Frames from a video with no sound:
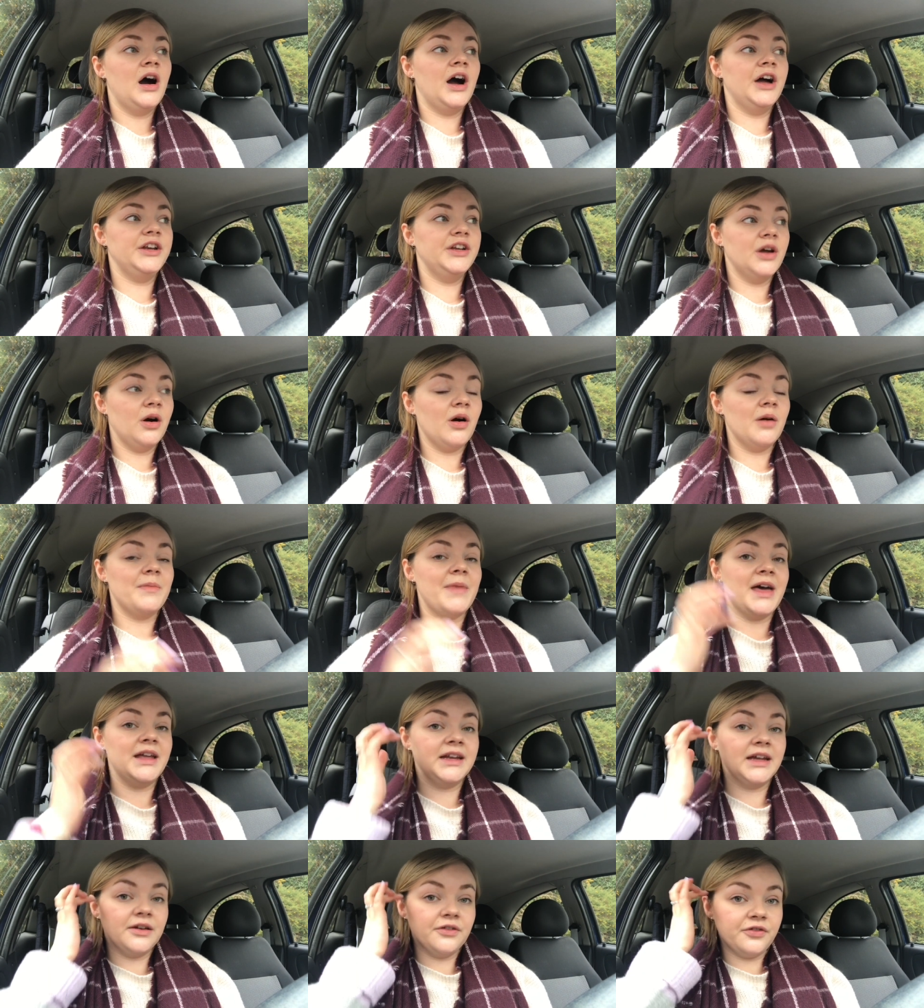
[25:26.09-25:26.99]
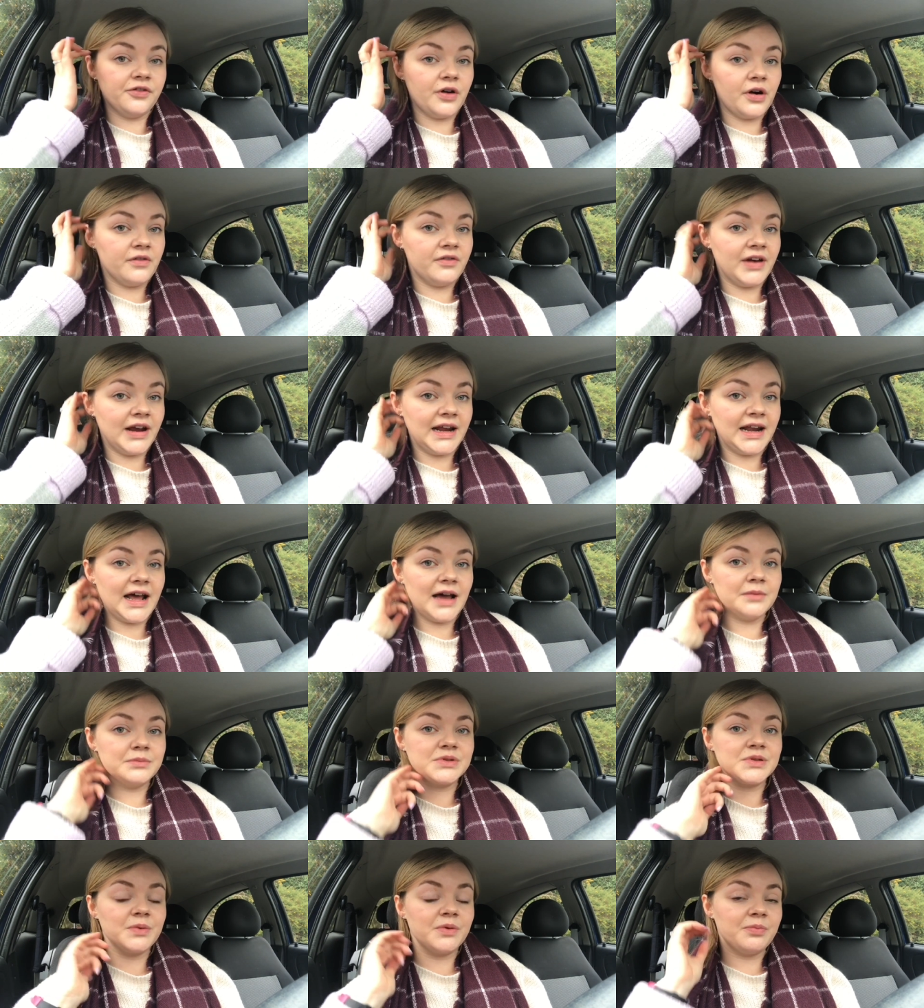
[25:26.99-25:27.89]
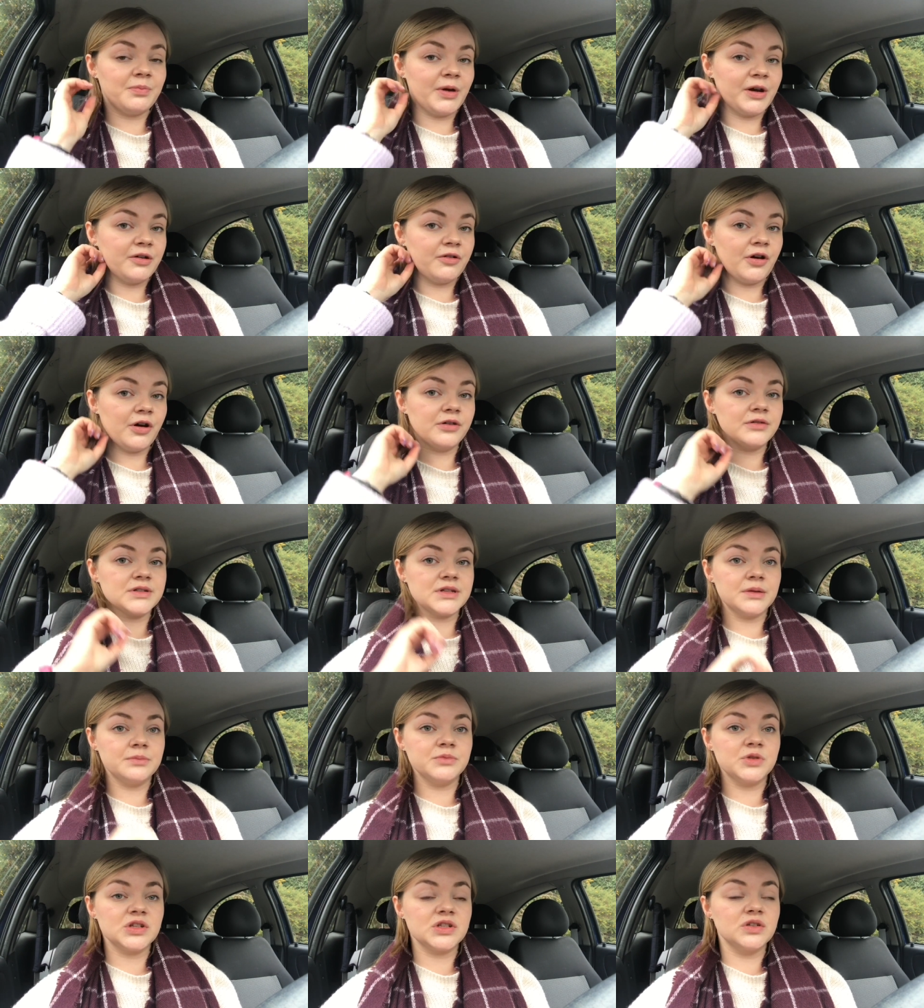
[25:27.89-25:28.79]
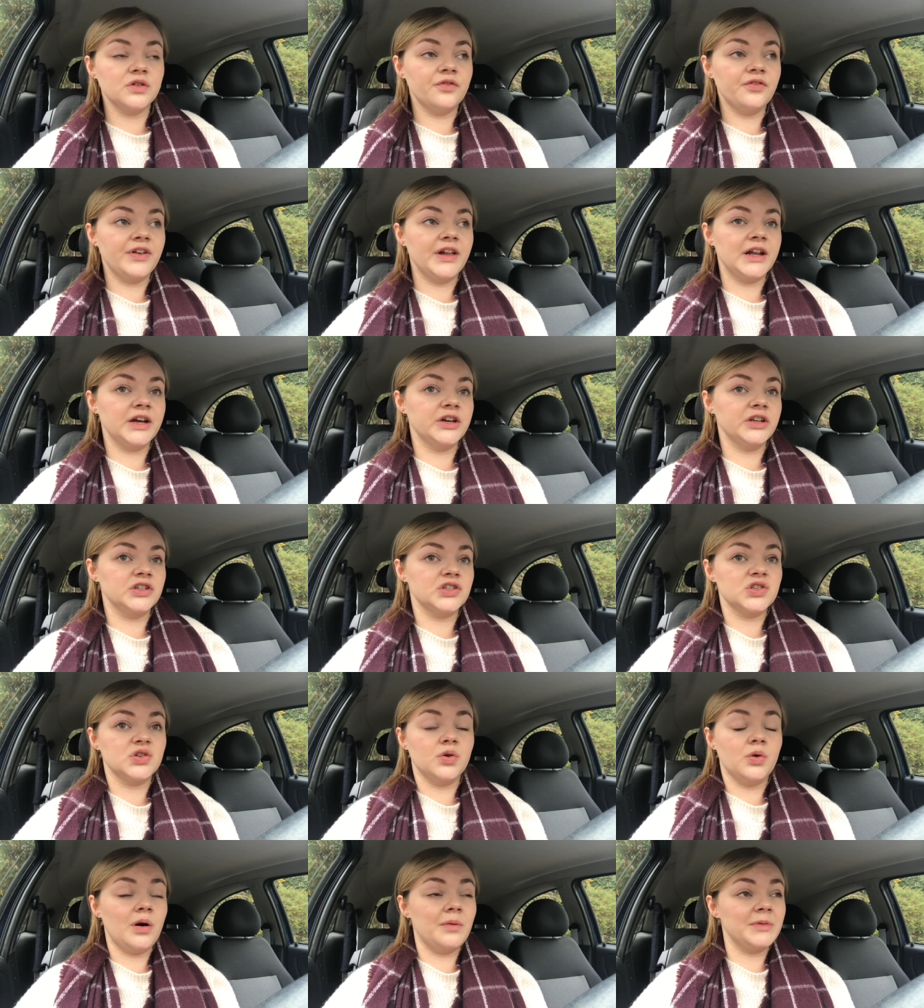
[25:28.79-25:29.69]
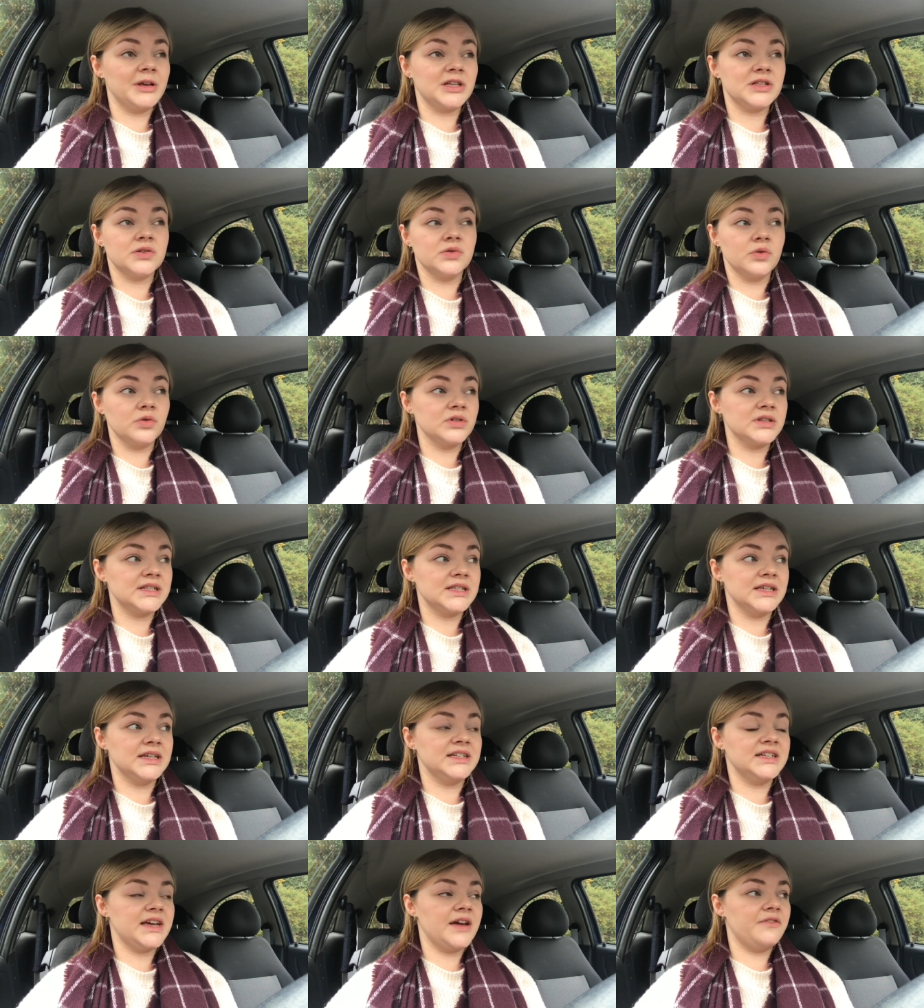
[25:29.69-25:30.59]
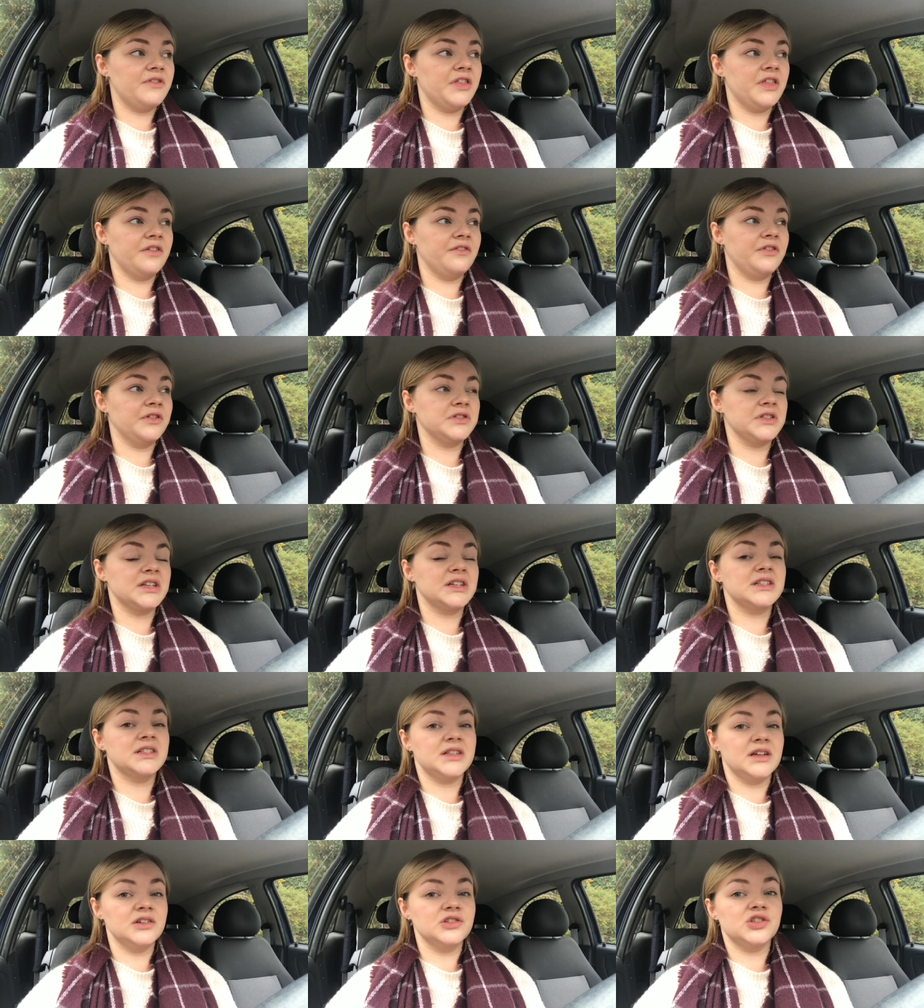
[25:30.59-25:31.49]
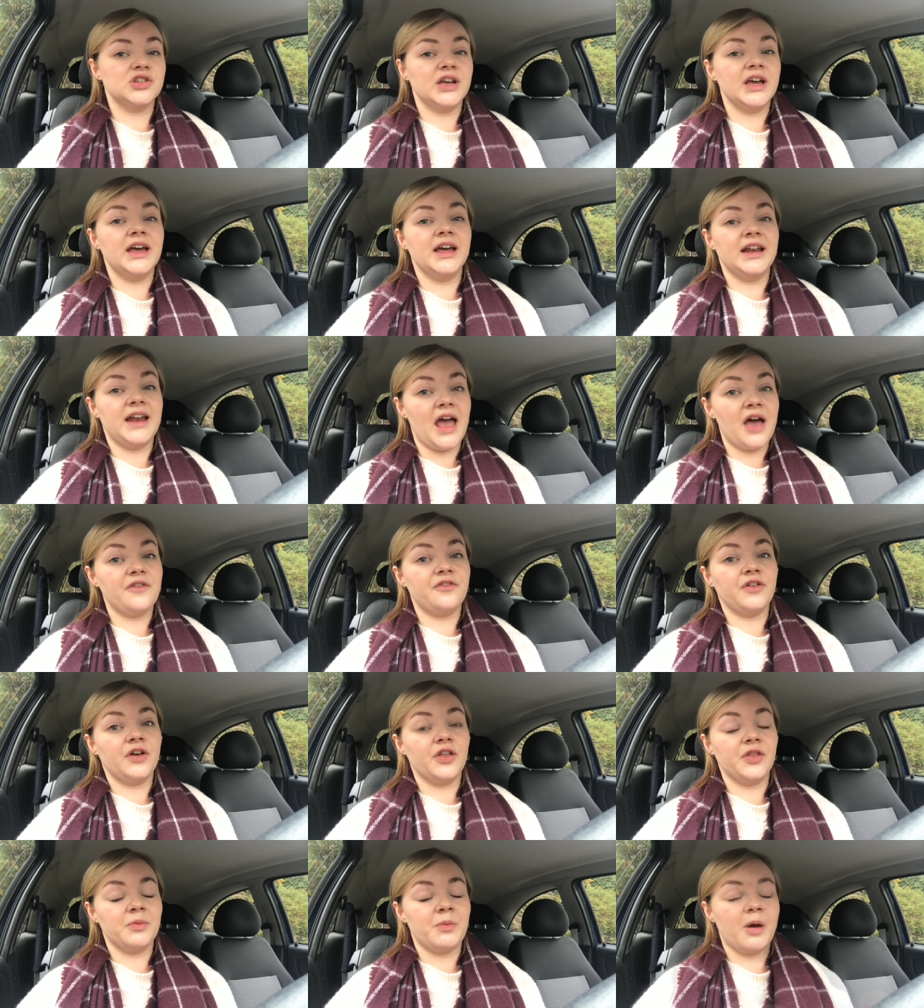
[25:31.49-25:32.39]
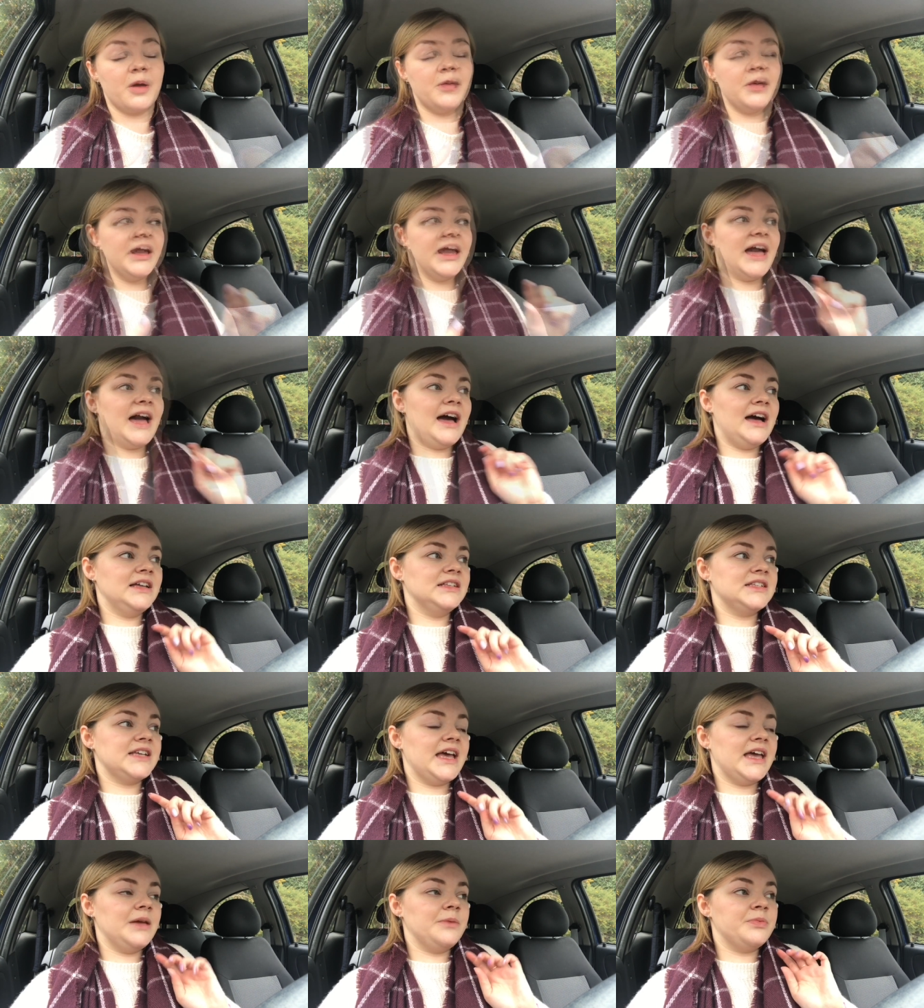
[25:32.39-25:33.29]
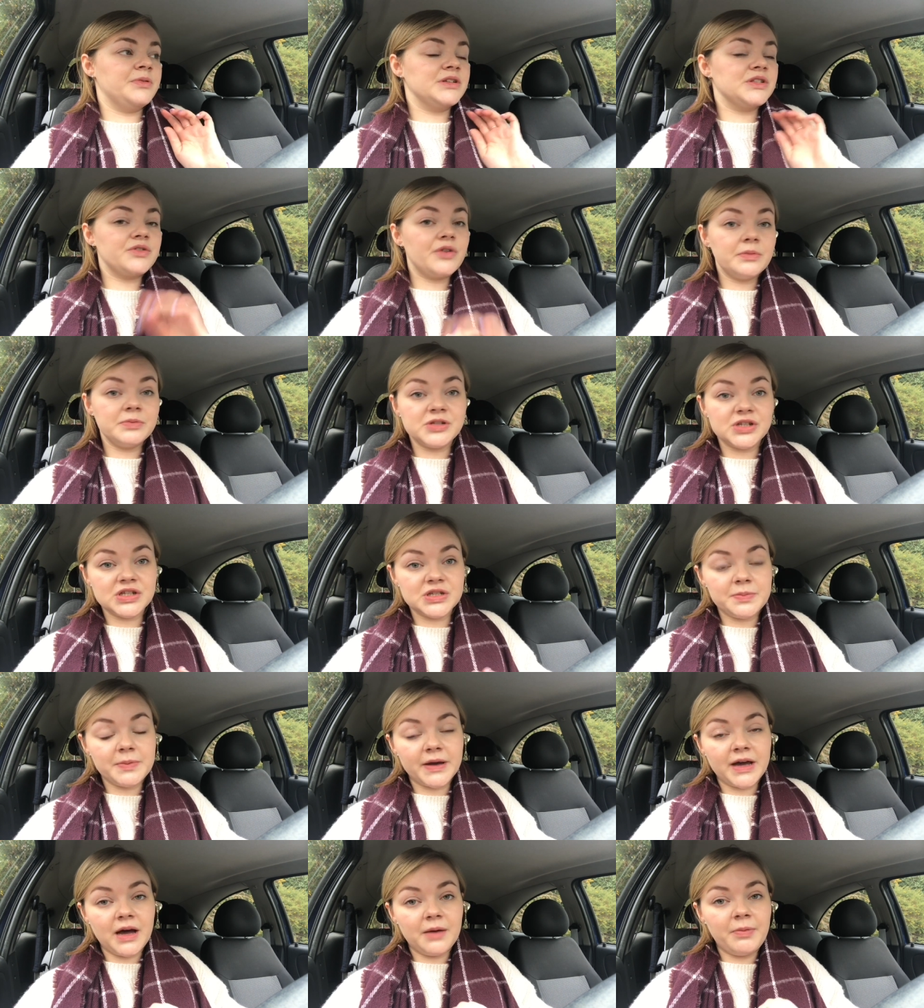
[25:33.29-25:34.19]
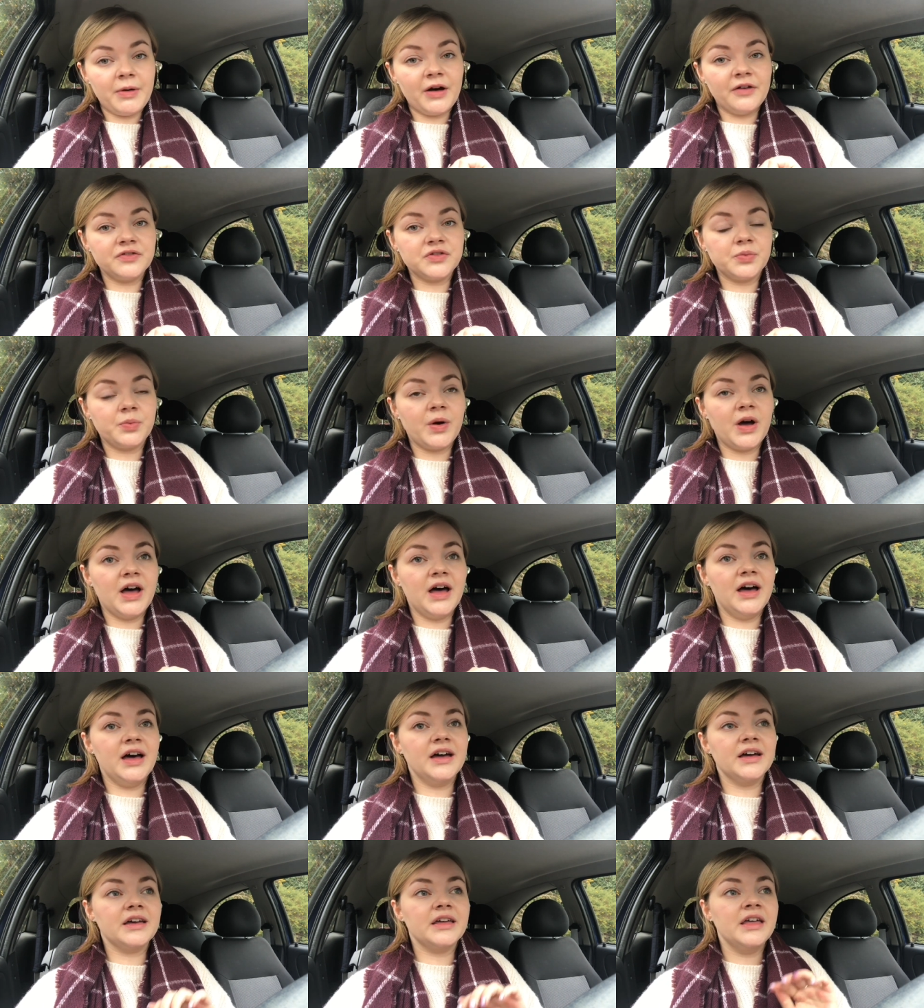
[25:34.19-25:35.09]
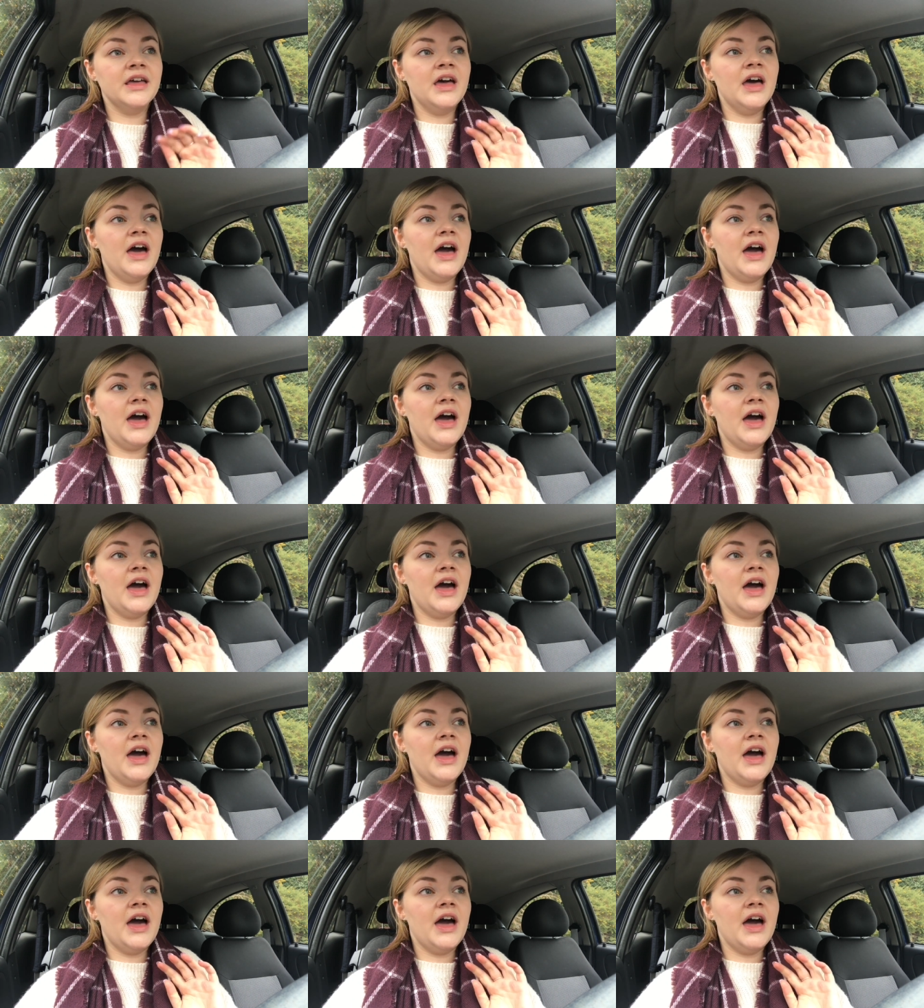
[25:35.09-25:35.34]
I know I'm heading for a relapse with my Crohn's. I'm just not feeling good at all. I'm exhausted. Everything feels like such an effort at the moment. I had a prescription to pick up after work.